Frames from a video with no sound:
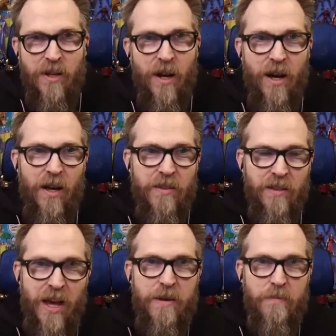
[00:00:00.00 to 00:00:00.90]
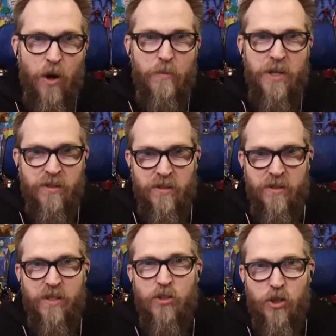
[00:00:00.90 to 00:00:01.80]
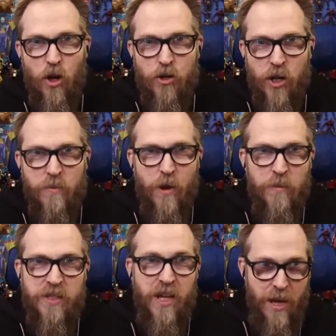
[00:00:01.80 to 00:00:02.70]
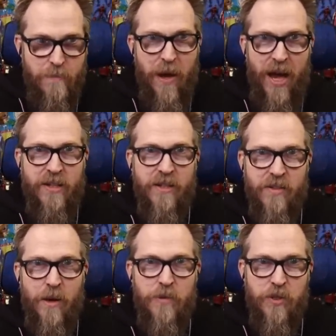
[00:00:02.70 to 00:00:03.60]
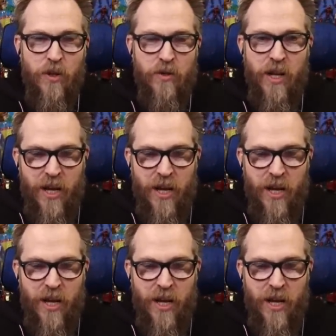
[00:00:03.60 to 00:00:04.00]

Uh, the light moments, the Star Trek moments came back this episode,